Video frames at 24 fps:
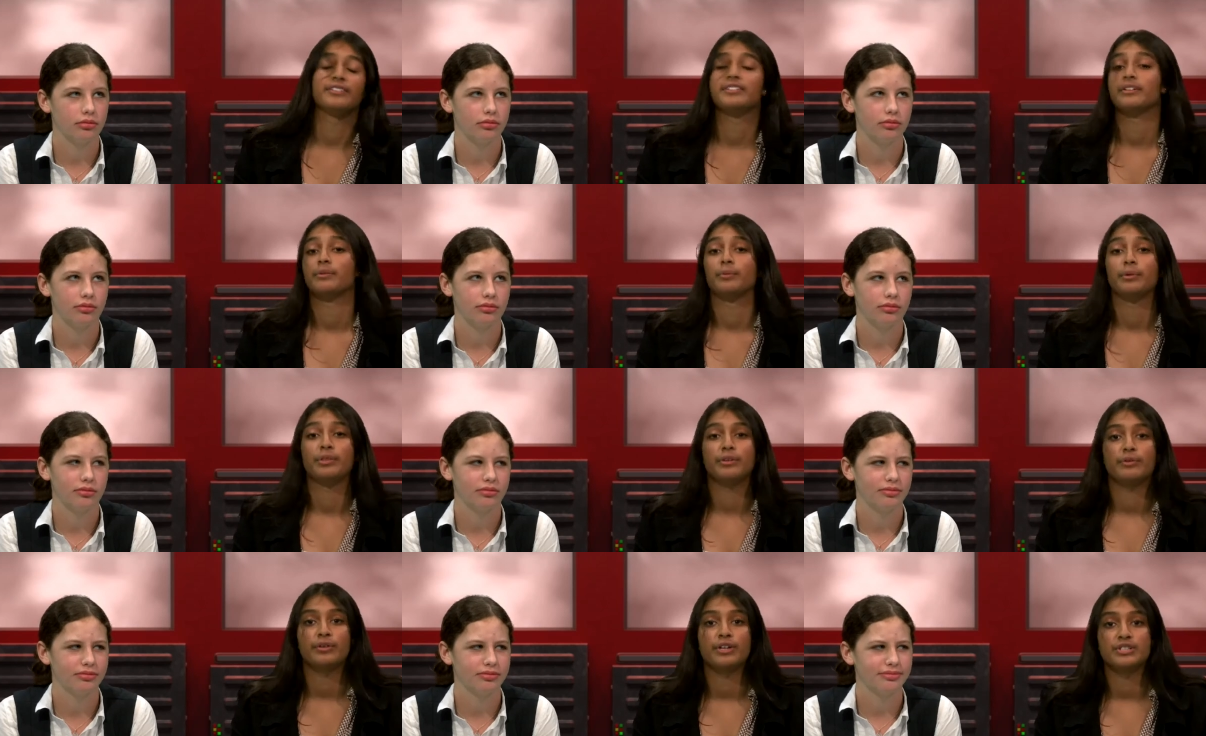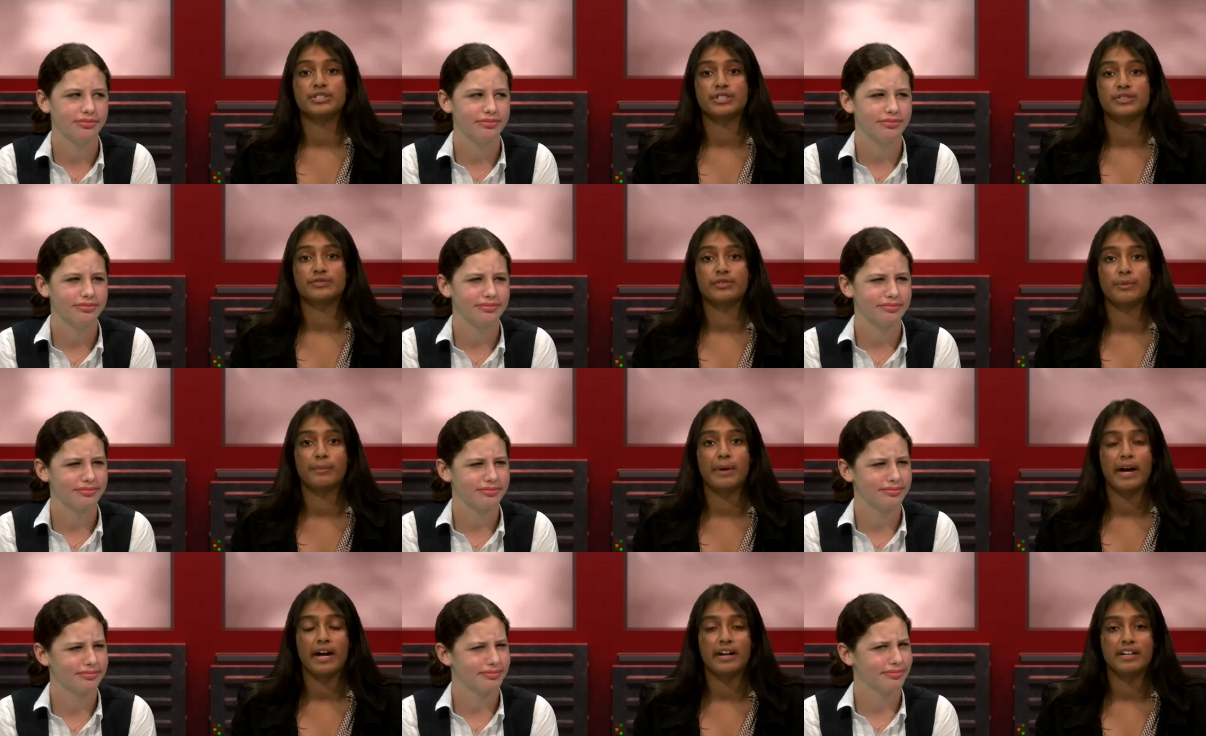Speaker 1: with creatures
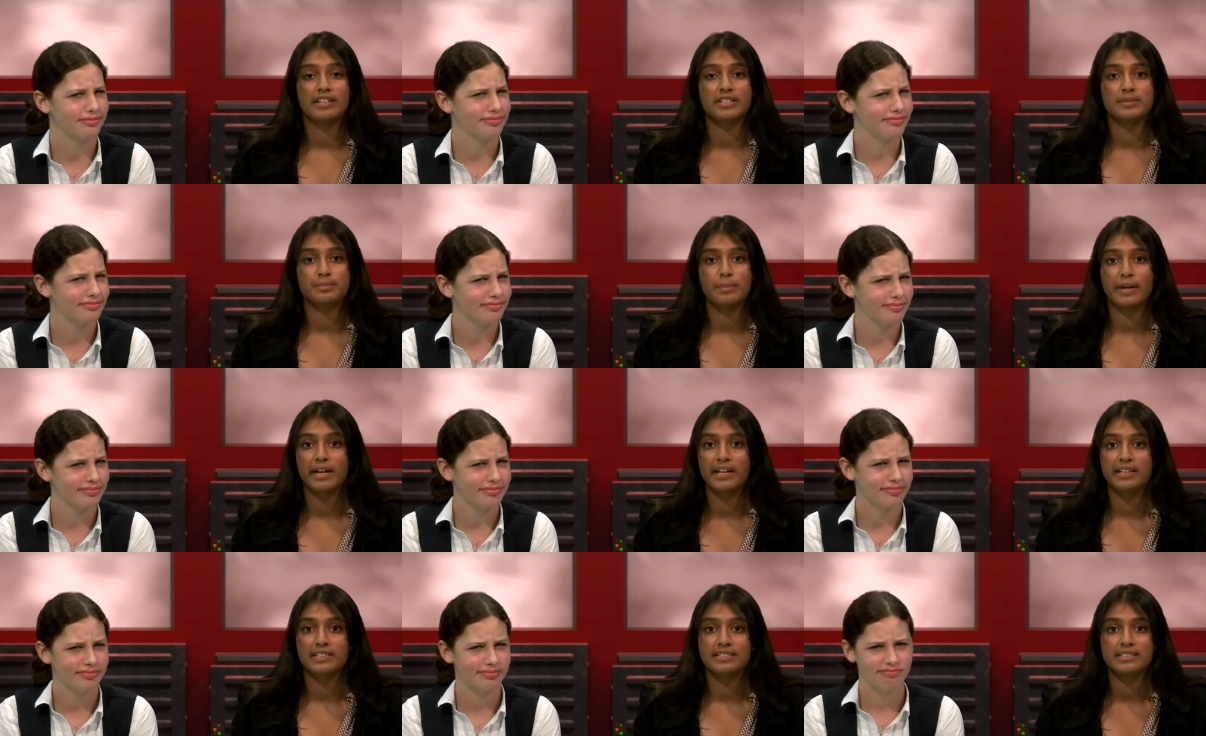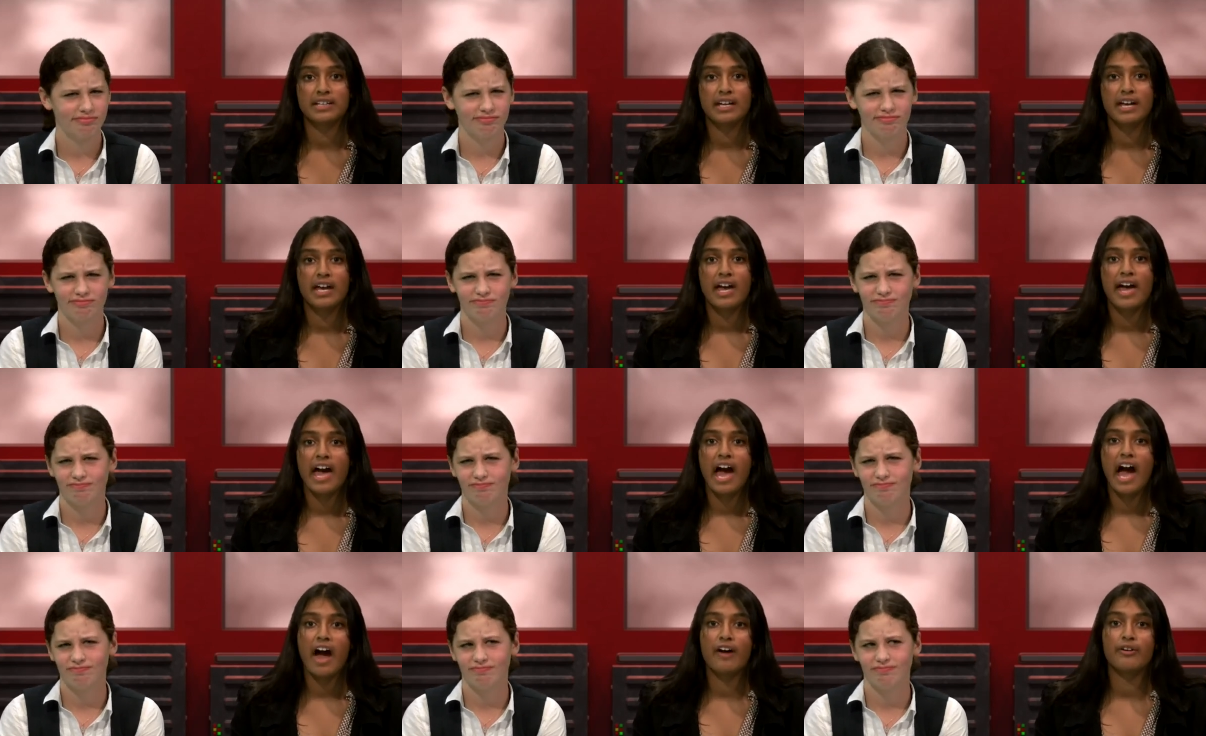from outer space.
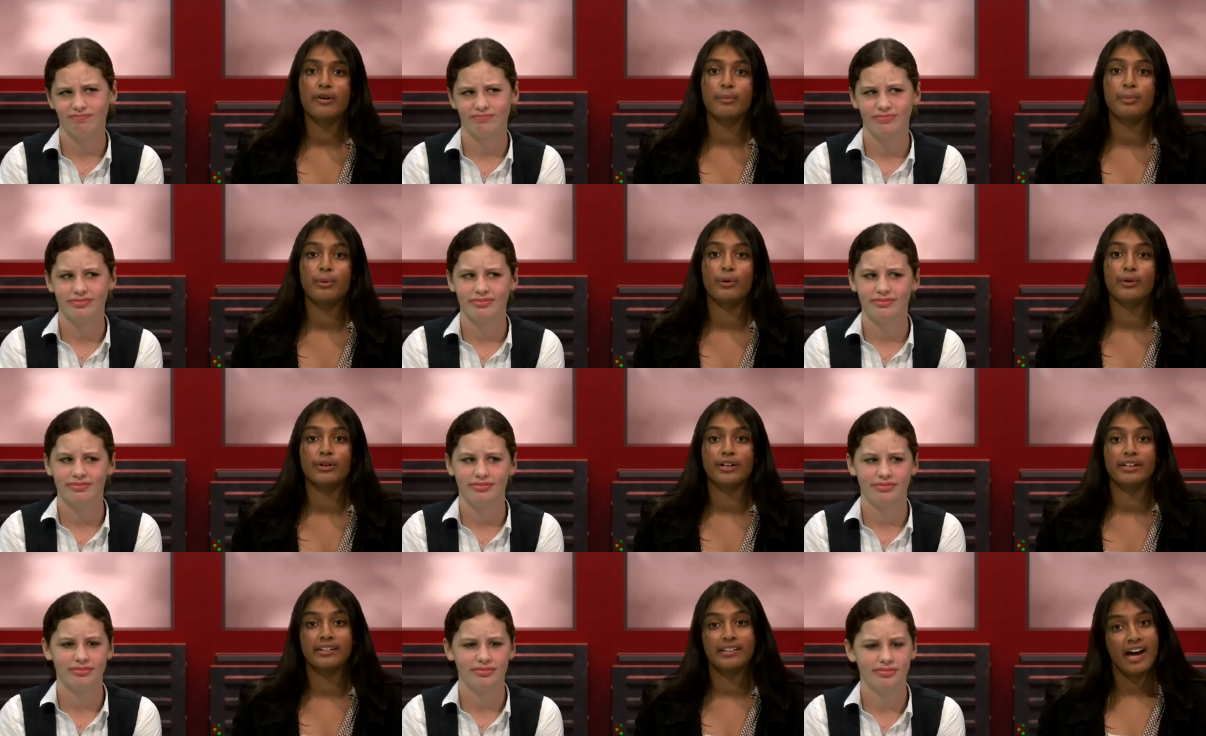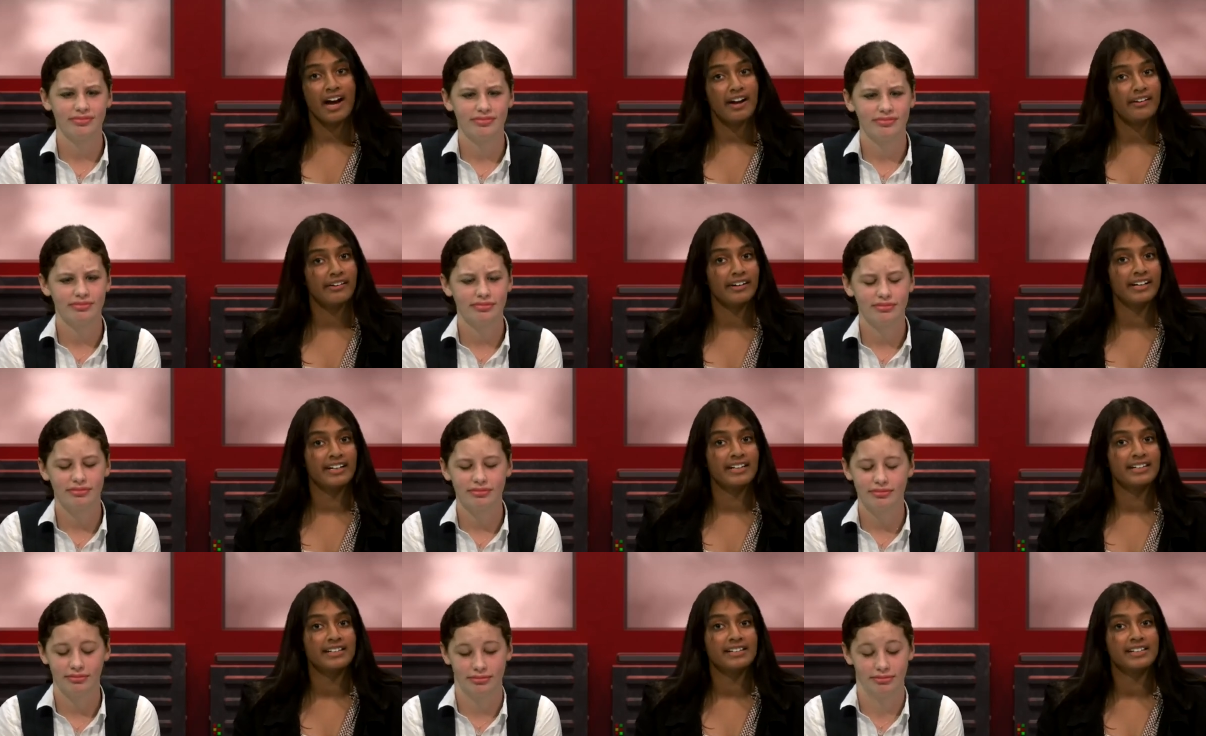Our reporter
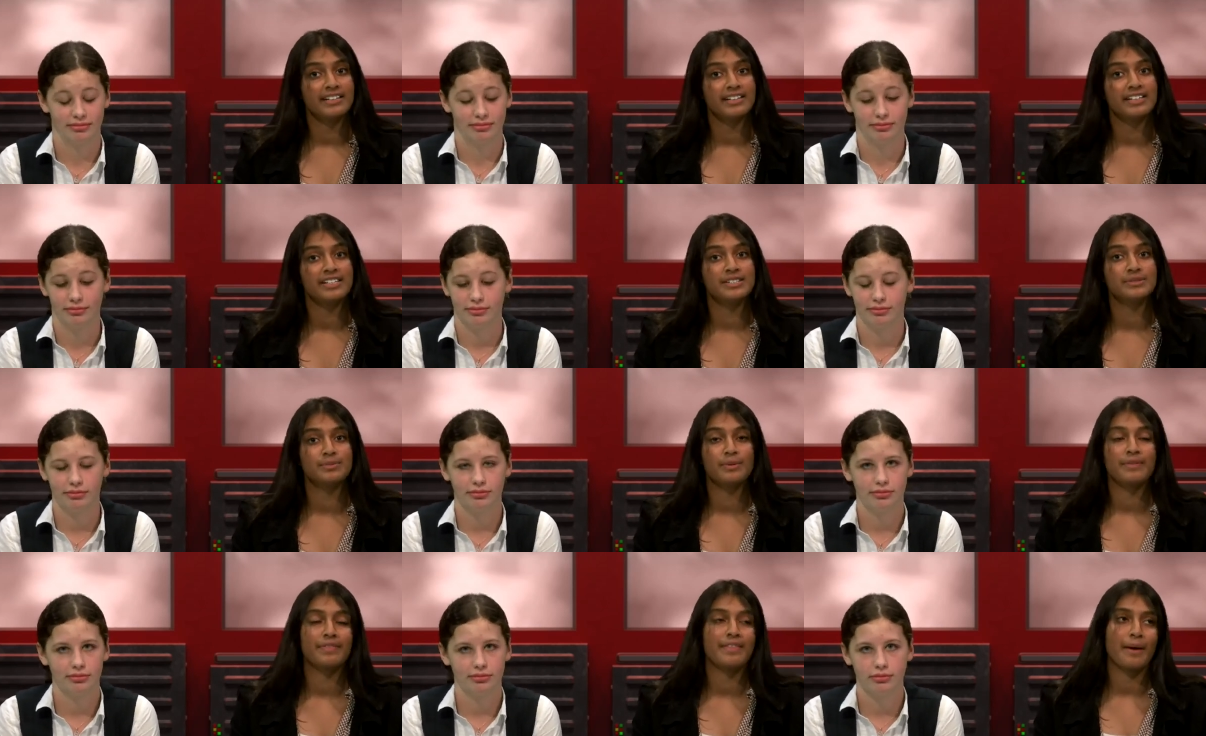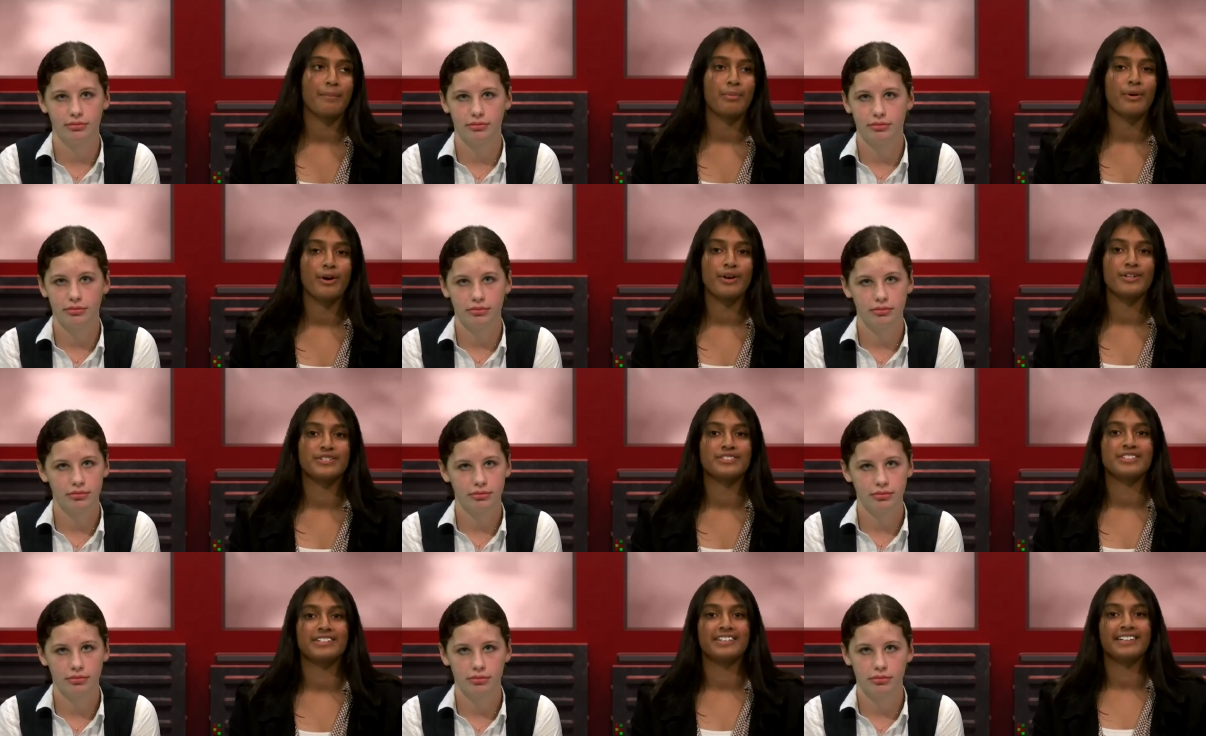Lara is with that
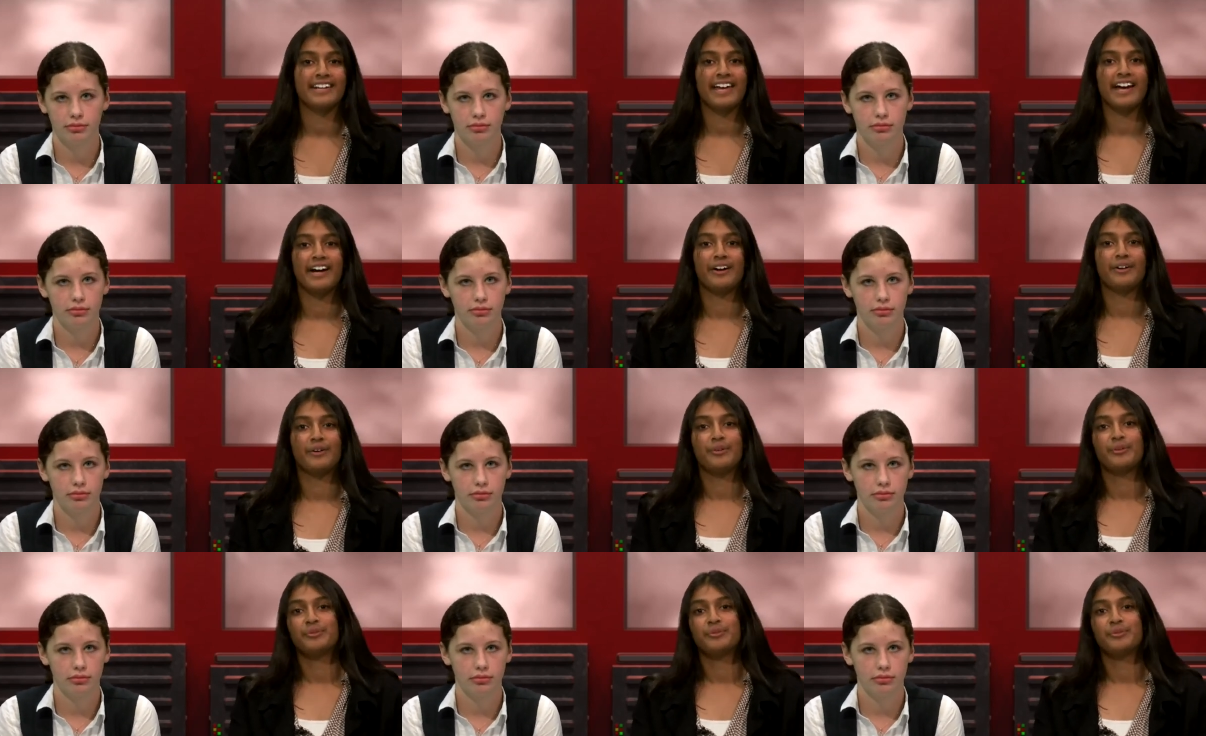person now.